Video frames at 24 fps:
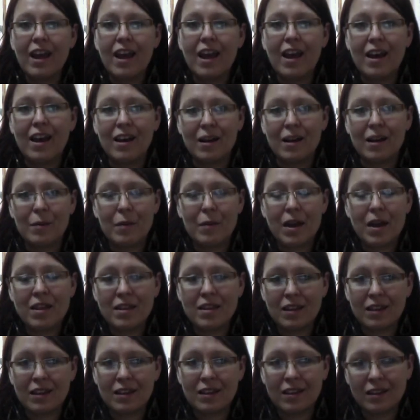I
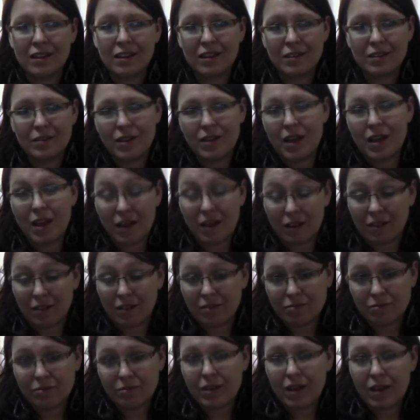think and
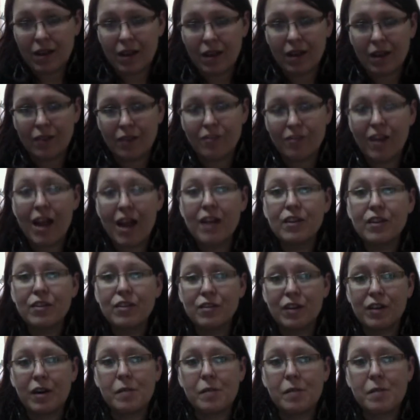I value
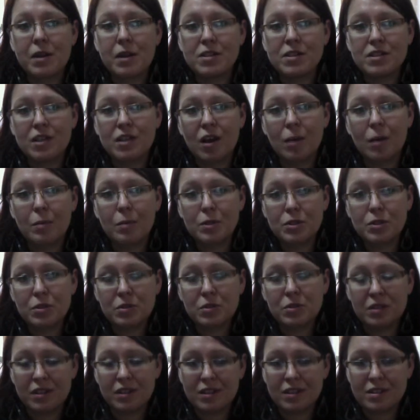very much the
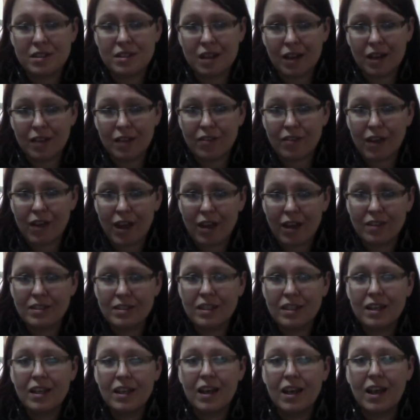opportunities that I've had,
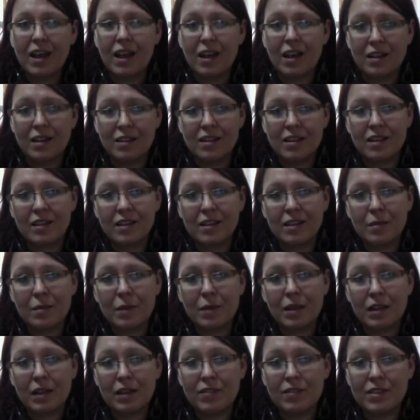and think that my
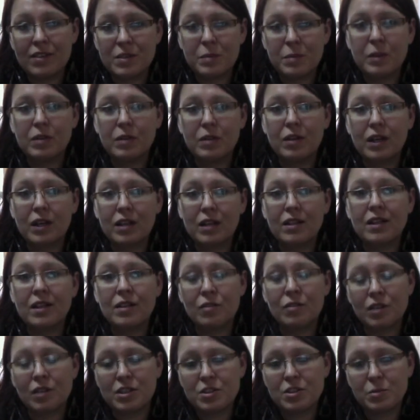life has been greatly
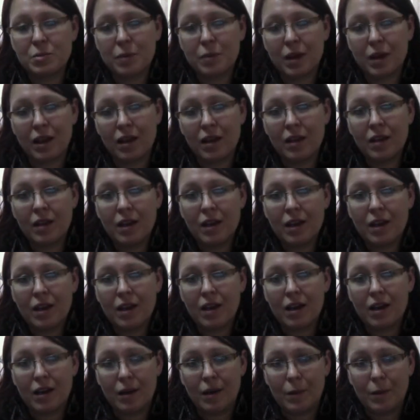enriched by
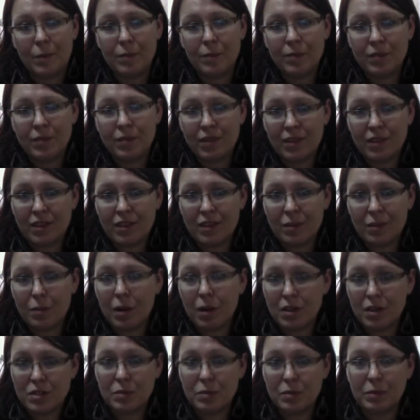the
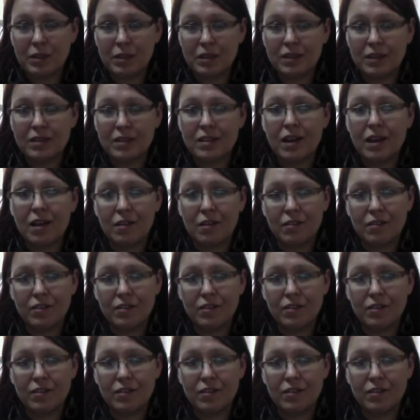possibility of